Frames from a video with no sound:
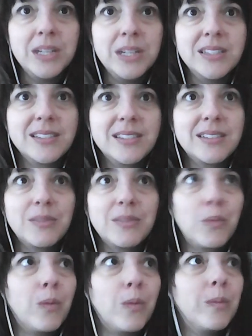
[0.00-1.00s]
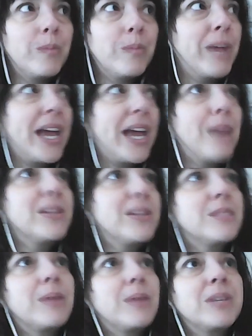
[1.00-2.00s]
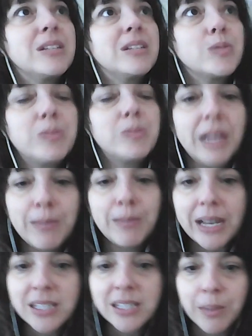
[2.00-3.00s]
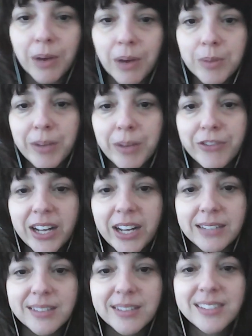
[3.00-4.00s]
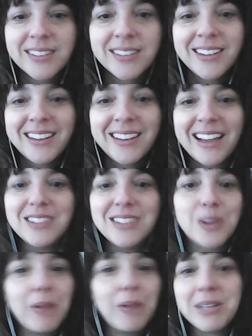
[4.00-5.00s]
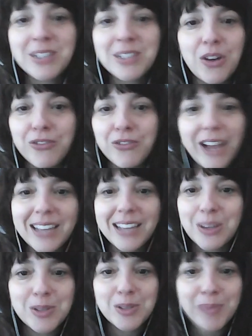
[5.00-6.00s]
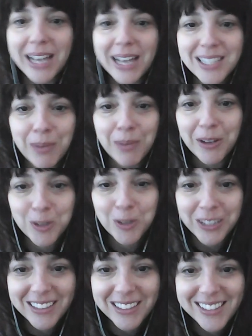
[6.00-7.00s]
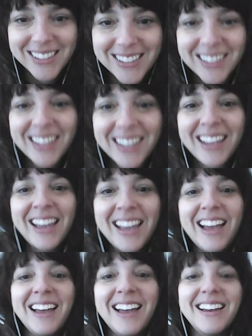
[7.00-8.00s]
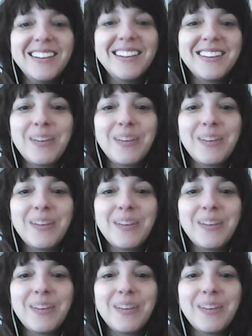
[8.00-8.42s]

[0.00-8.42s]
was, my happiest memories was playing basketball with my friends. And so I went to go find those basketball courts. A